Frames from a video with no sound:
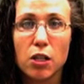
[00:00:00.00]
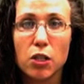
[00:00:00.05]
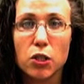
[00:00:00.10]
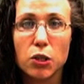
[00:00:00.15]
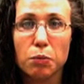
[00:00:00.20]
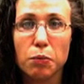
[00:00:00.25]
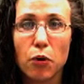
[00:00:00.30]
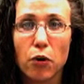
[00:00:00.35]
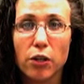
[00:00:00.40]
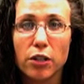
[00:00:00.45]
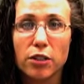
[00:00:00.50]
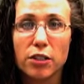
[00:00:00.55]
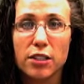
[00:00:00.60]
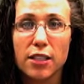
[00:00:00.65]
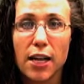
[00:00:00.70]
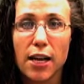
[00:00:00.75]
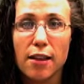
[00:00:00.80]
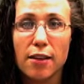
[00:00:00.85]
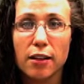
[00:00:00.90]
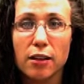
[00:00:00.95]
Supporters
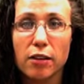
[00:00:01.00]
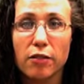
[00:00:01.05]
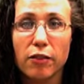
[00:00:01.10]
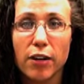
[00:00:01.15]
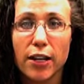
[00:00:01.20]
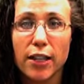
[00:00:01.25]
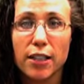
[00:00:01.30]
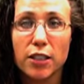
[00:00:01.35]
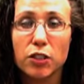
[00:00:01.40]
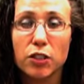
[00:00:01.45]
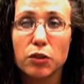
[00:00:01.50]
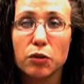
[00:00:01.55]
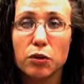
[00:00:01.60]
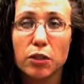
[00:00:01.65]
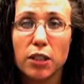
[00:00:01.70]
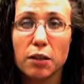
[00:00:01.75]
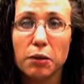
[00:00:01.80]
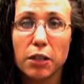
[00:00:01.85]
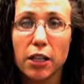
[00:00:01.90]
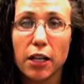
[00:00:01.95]
say that the Fighting Sioux
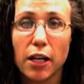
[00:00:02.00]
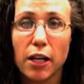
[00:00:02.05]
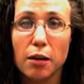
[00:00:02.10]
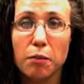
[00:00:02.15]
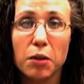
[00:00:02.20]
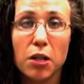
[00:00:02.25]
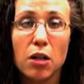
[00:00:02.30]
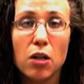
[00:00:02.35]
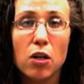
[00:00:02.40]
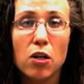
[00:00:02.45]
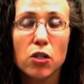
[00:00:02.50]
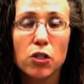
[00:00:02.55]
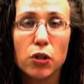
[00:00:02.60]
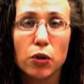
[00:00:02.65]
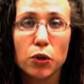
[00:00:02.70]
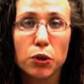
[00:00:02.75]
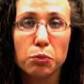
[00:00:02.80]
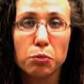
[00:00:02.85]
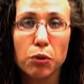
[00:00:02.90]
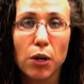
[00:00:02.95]
nickname
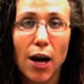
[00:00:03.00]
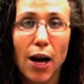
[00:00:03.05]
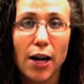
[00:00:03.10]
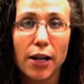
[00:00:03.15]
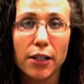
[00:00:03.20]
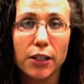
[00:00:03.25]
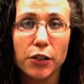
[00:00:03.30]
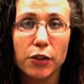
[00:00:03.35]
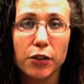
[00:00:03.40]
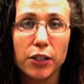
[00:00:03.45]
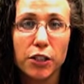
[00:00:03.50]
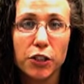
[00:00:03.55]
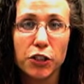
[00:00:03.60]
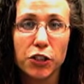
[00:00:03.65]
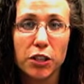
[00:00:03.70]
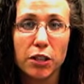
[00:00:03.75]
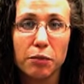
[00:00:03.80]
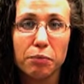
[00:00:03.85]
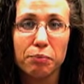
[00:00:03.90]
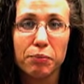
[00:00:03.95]
shows pride and
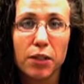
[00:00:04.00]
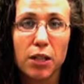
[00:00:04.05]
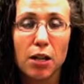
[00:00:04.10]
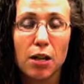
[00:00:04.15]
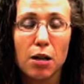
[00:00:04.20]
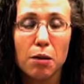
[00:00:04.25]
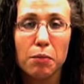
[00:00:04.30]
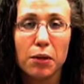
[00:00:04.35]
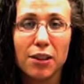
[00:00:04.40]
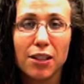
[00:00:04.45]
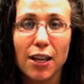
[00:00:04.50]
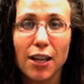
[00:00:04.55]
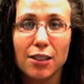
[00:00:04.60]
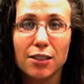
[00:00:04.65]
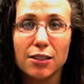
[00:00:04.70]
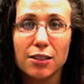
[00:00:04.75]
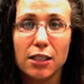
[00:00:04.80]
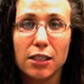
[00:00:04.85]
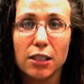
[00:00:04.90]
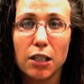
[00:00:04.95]
tradition, but the
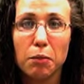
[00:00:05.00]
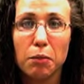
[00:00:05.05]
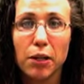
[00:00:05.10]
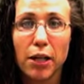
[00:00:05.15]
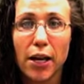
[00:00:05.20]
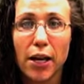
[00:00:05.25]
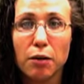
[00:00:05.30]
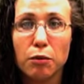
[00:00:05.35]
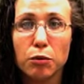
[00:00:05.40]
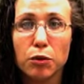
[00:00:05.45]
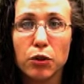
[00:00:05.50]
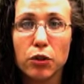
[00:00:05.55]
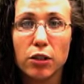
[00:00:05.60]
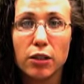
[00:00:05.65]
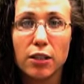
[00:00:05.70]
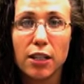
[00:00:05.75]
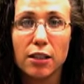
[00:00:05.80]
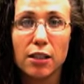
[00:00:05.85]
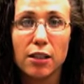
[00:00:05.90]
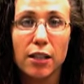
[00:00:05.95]
NCAA
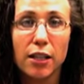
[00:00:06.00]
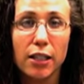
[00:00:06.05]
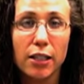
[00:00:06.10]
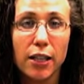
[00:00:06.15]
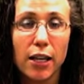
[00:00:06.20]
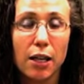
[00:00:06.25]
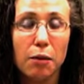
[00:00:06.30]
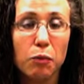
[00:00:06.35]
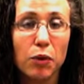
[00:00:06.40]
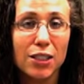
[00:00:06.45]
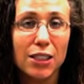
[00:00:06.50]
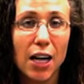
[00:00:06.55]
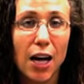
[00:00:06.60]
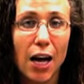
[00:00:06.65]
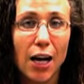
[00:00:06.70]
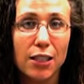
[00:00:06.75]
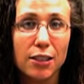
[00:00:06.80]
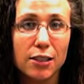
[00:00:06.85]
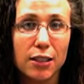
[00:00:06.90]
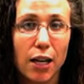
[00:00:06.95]
ruled that the nickname was
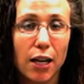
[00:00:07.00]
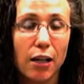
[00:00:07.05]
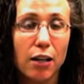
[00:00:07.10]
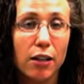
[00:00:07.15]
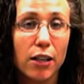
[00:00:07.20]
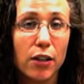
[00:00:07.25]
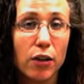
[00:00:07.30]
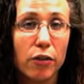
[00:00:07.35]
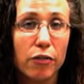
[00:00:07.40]
hostile and